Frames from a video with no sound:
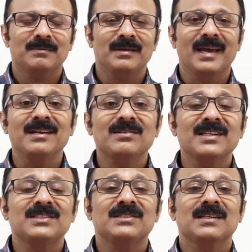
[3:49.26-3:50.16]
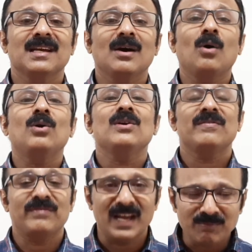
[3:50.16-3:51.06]
enrich all your
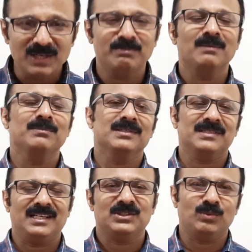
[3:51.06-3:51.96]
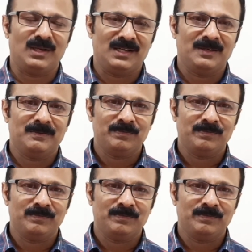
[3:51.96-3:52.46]
family members as well.